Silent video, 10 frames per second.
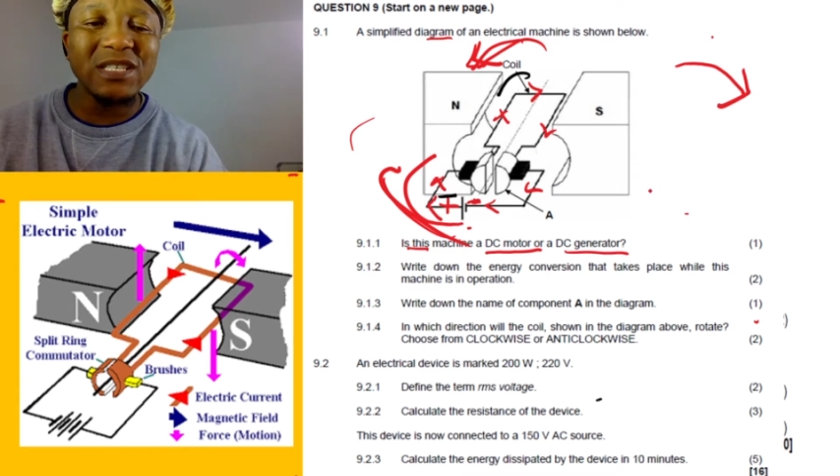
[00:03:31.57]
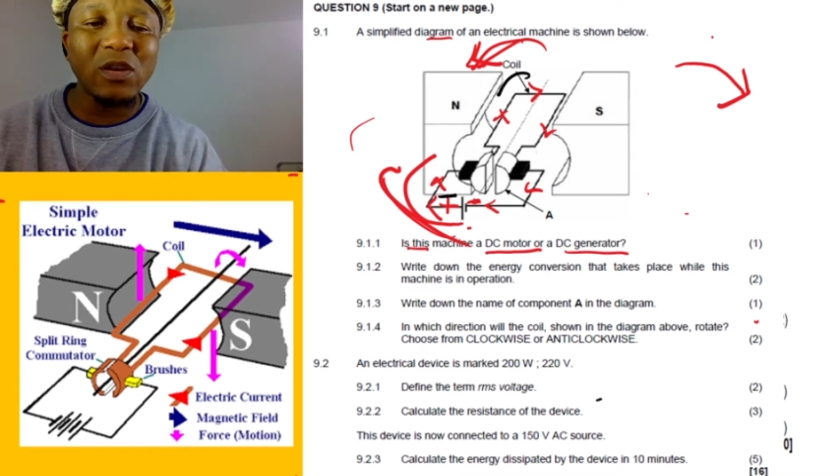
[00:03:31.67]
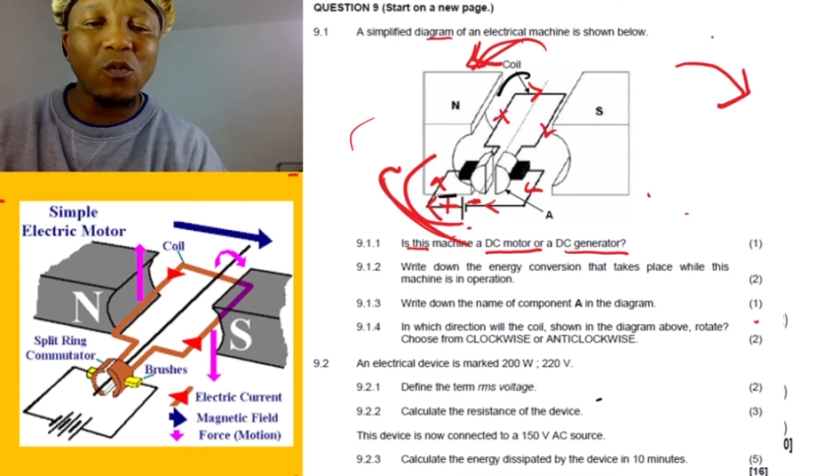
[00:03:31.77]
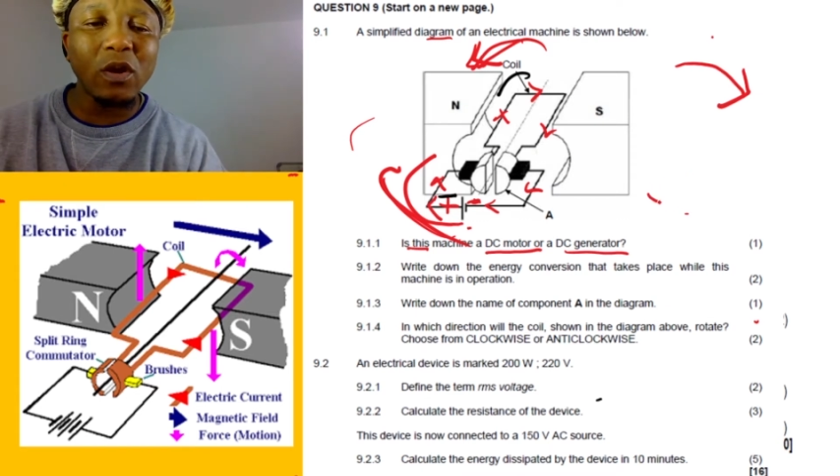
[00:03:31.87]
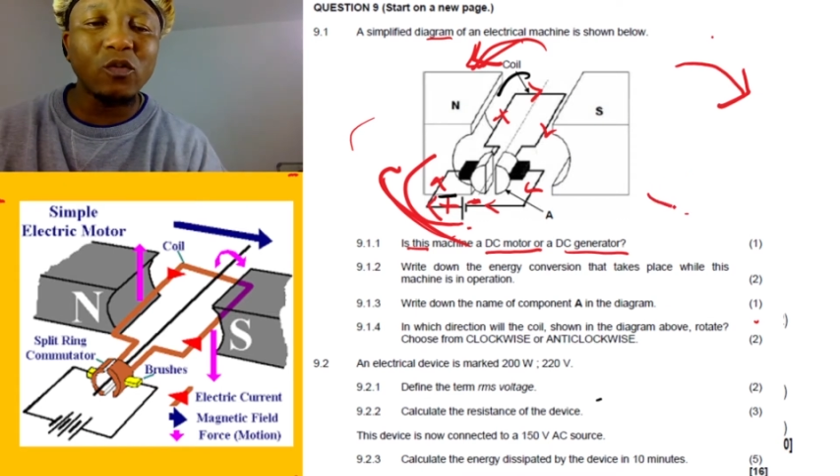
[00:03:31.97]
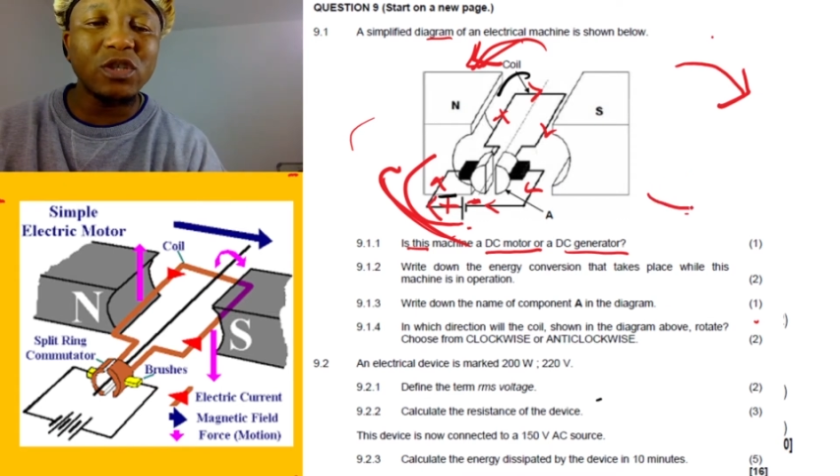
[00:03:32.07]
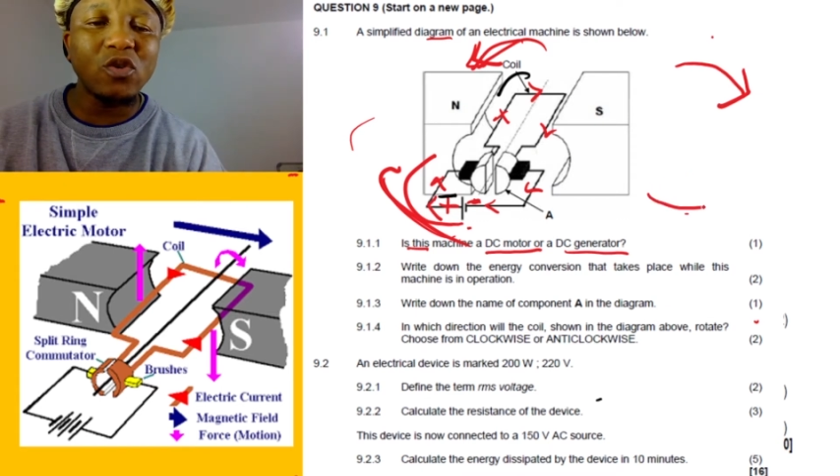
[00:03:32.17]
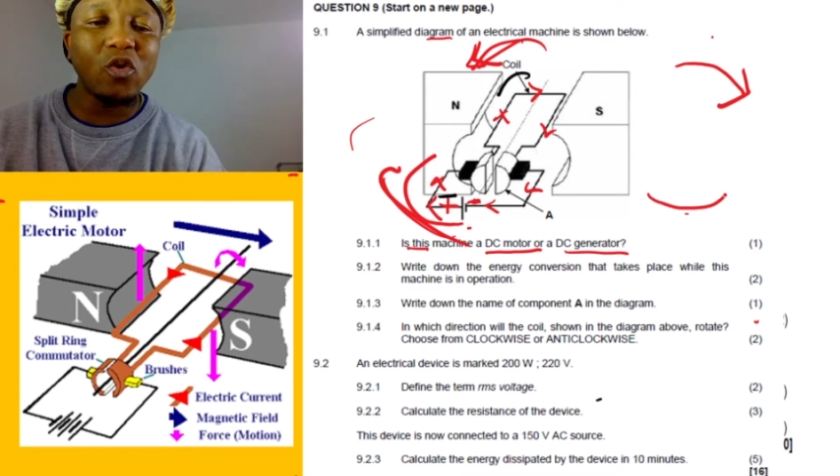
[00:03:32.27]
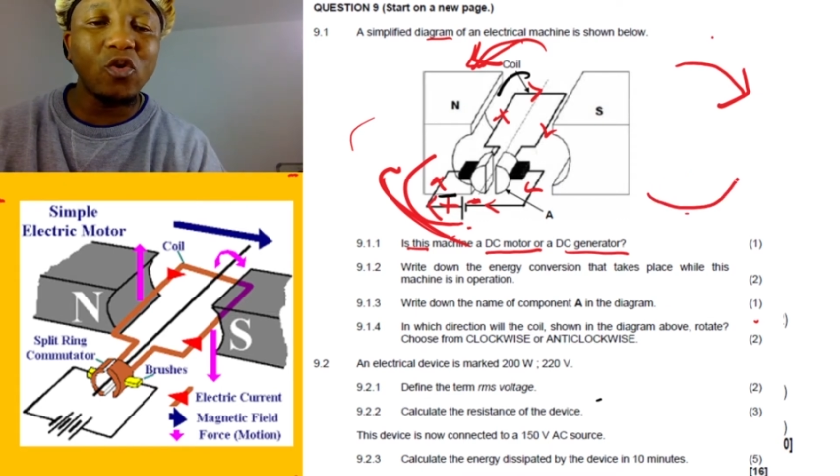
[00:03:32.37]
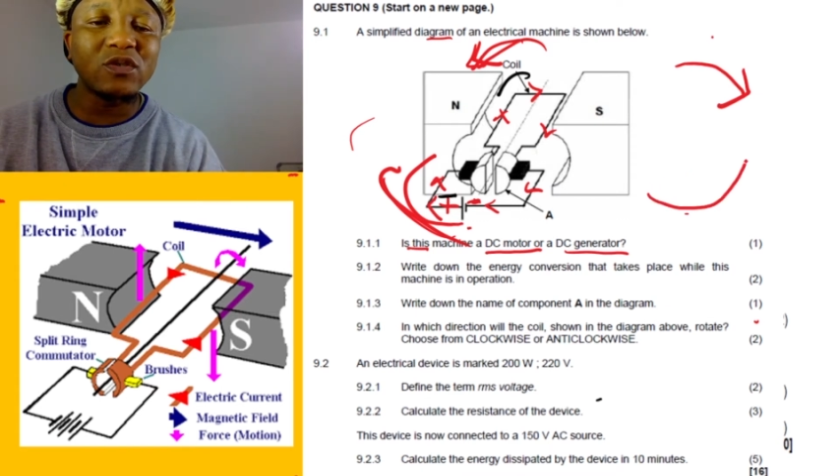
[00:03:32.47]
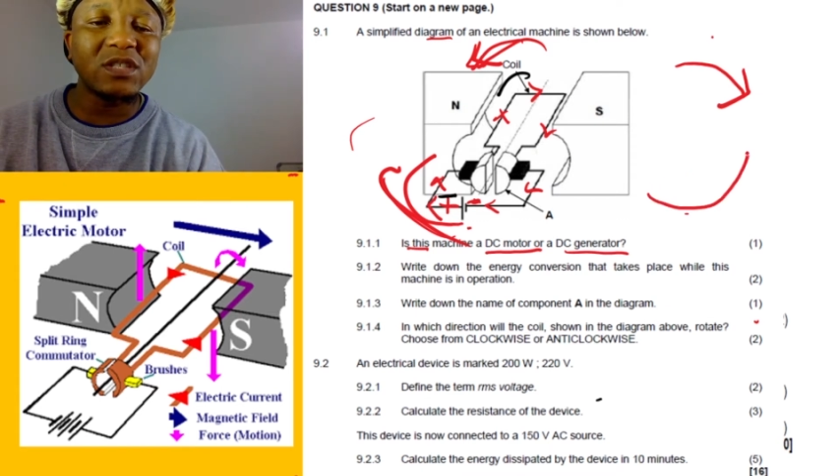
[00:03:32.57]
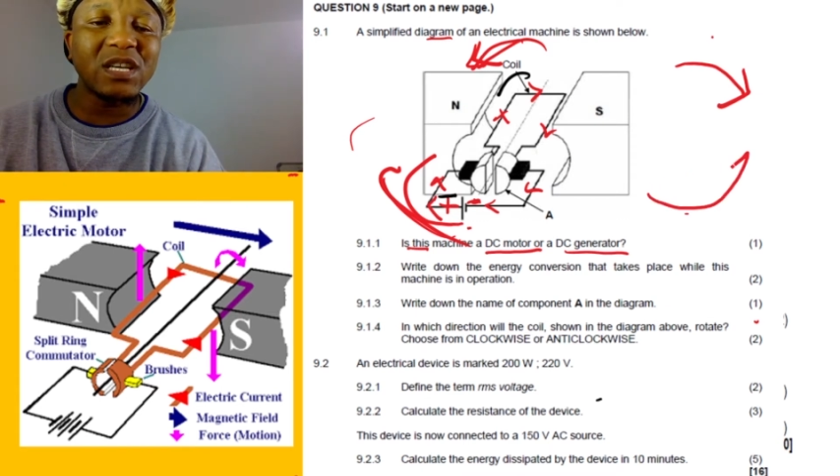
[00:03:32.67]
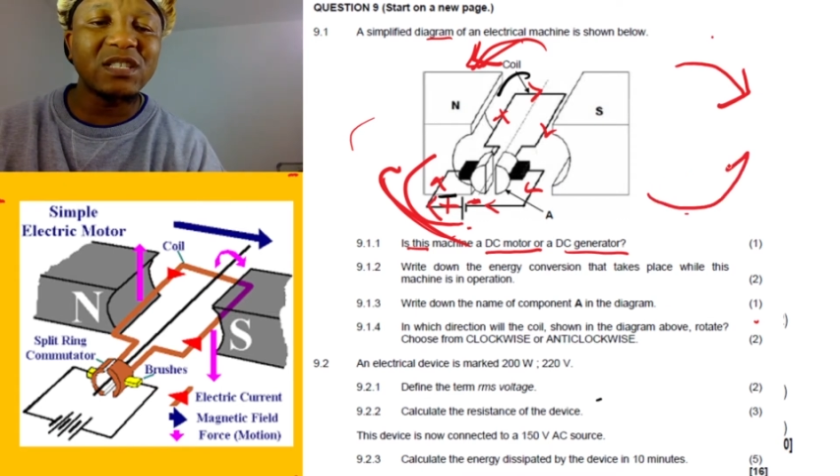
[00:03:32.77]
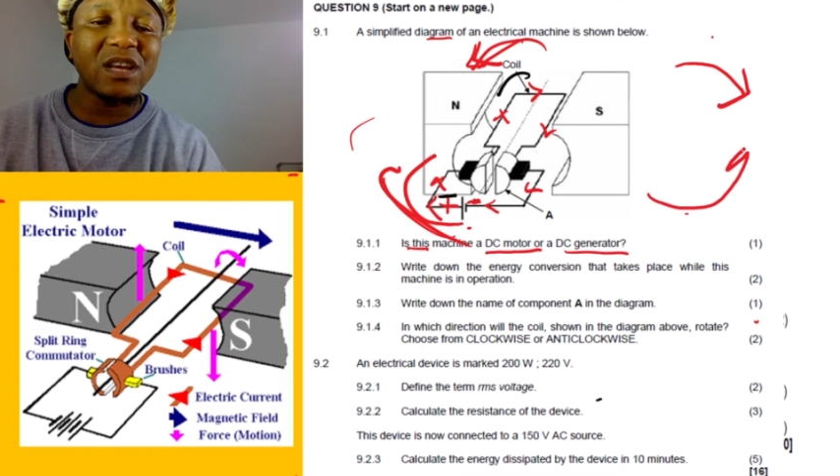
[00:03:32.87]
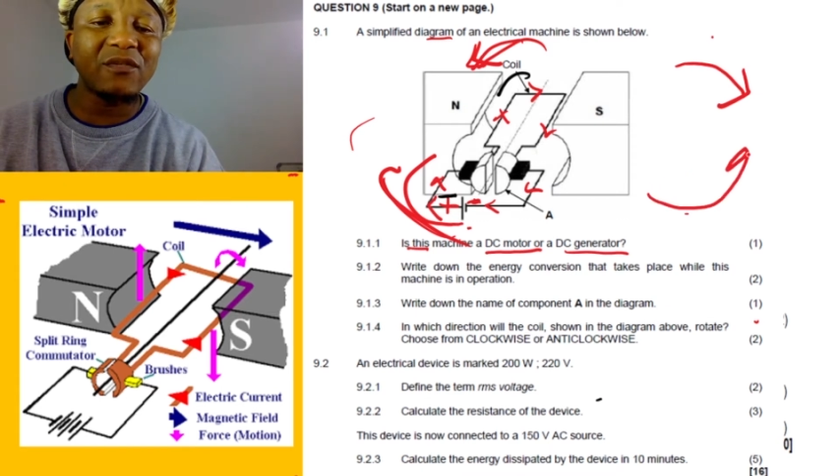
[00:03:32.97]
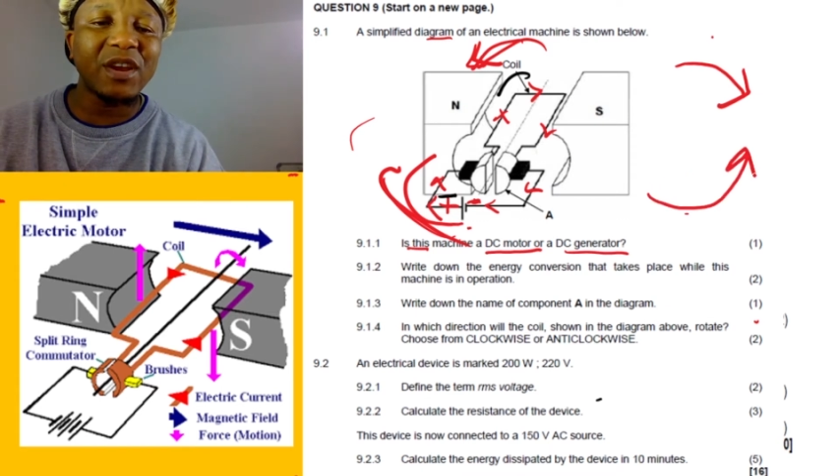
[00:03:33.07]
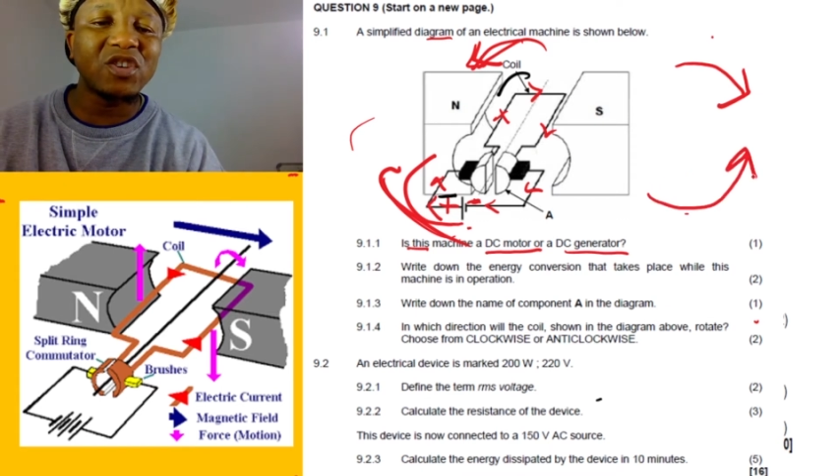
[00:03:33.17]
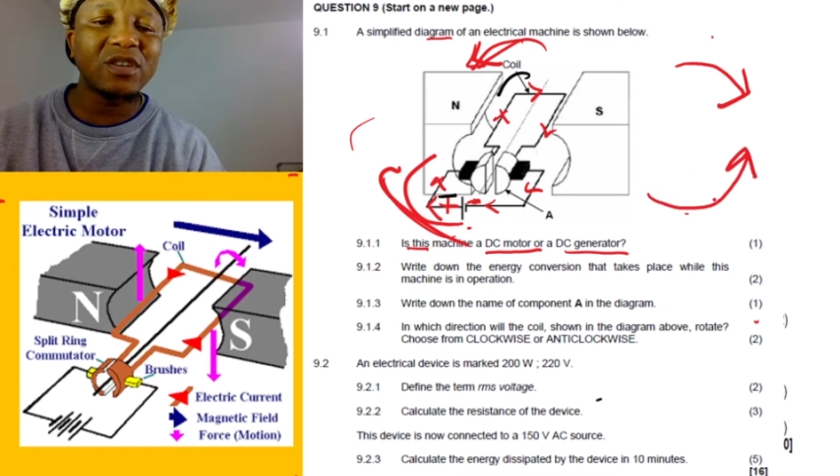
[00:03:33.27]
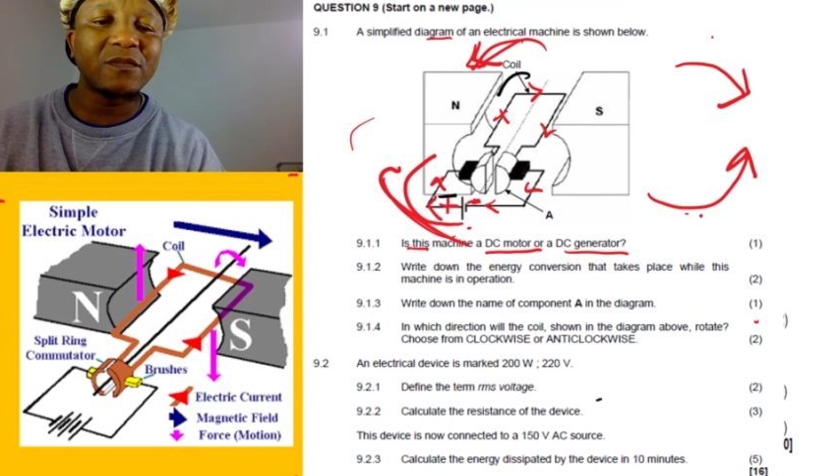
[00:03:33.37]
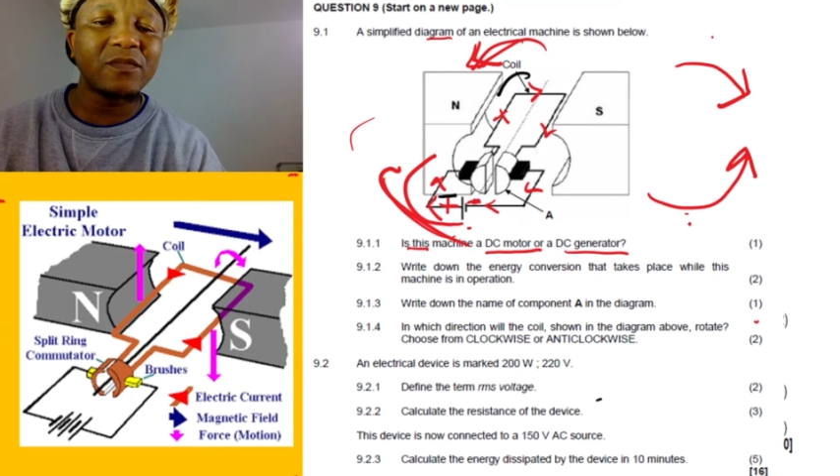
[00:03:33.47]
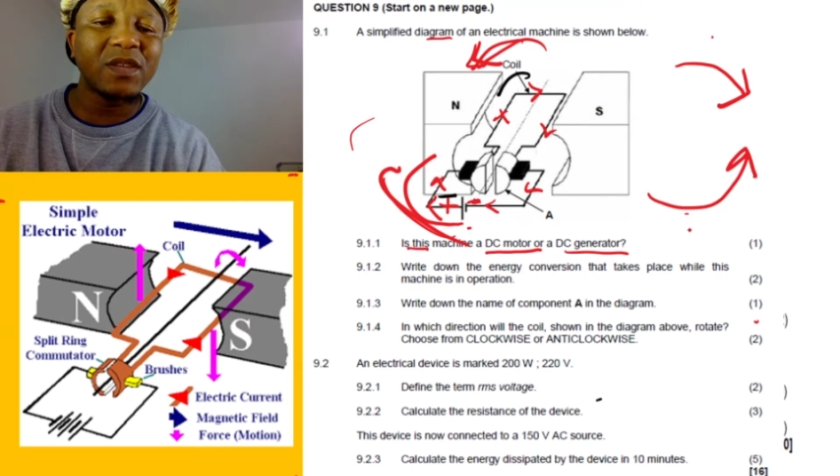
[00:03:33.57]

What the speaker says: is the one which goes this direction.